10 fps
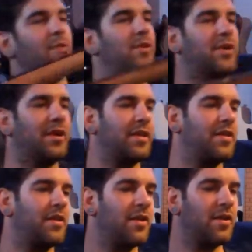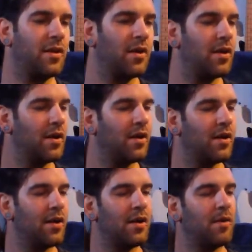what it is.
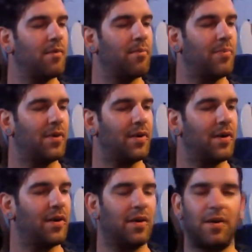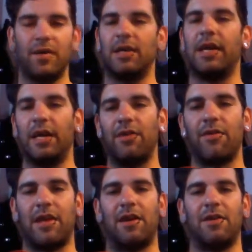But, killer
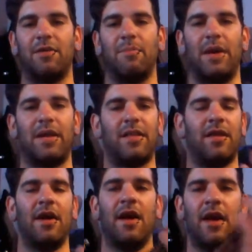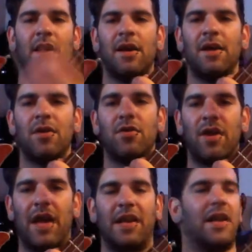sounding bass,
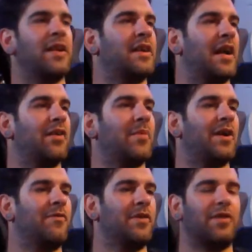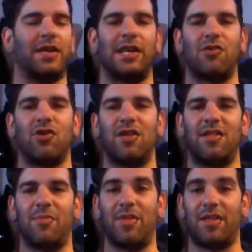and it kind of reminds me of like how Gene
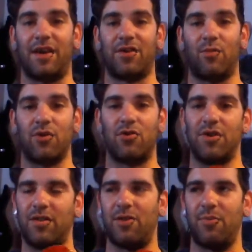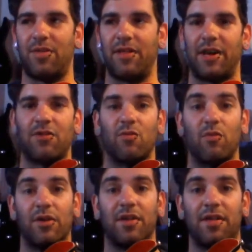Simmons' necks were. Gene Simmons' necks are
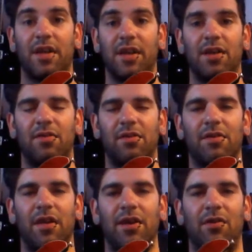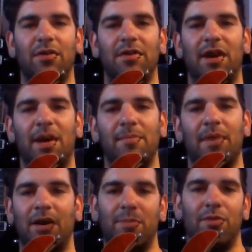really skinny, it looks like, all the time. I
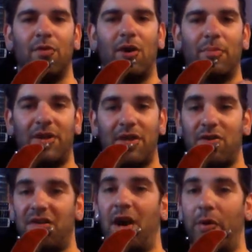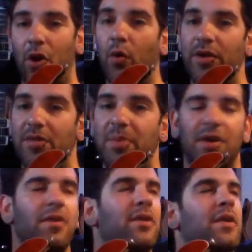could be wrong, but that's just how it always
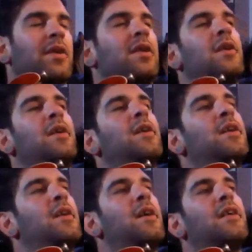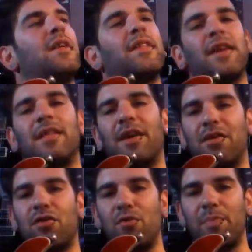appeared. And this thing's got a
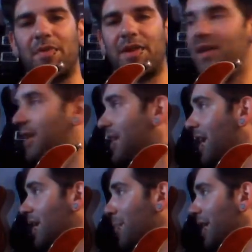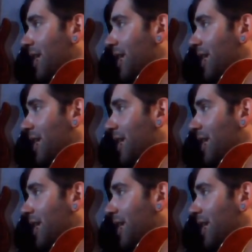super skinny neck, man.